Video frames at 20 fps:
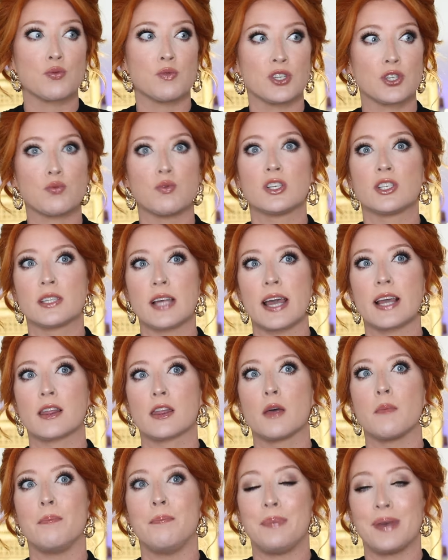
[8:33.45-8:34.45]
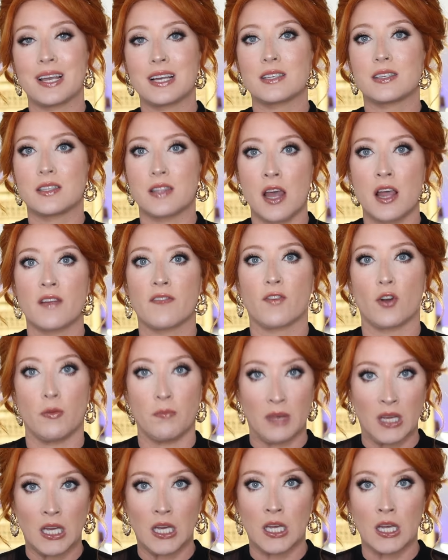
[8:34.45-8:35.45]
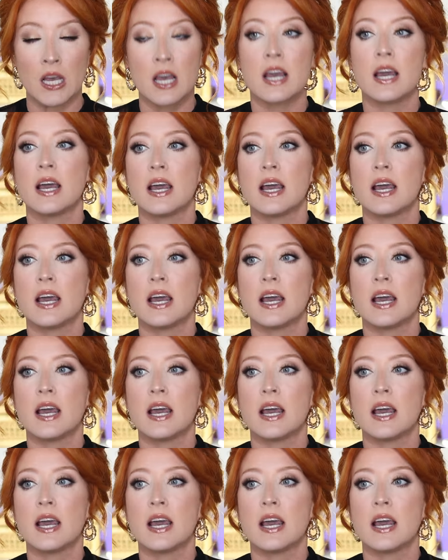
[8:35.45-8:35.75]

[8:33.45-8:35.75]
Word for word: which was like the biggest thing for me,